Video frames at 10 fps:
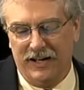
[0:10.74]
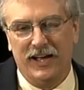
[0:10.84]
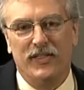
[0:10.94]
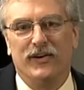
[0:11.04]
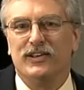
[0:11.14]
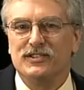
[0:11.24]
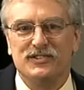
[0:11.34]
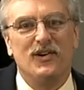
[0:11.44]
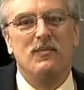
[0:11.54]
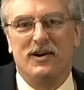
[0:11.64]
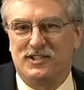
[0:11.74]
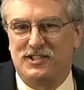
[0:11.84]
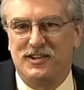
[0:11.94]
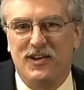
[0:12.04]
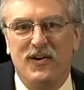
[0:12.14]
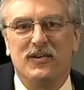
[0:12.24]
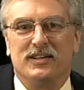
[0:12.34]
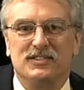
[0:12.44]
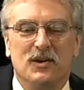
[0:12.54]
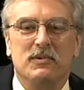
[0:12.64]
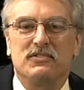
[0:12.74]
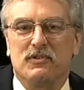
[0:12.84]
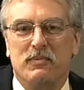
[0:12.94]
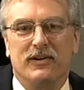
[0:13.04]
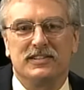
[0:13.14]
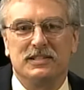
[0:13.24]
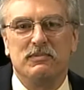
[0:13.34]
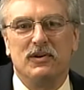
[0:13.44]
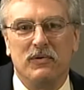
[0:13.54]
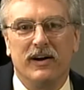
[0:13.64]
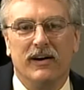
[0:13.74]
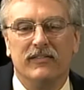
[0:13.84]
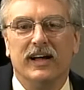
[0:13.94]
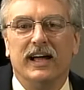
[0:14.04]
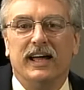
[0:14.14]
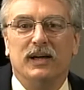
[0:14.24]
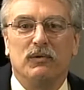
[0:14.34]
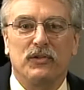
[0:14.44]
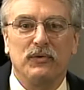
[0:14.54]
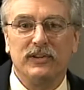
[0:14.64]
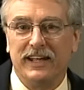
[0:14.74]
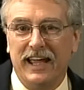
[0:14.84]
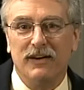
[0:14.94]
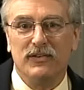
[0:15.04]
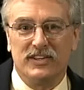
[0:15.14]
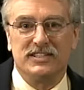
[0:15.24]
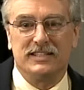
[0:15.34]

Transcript: there is so much to know and so much for parents to be aware of. And we're thrilled to have with us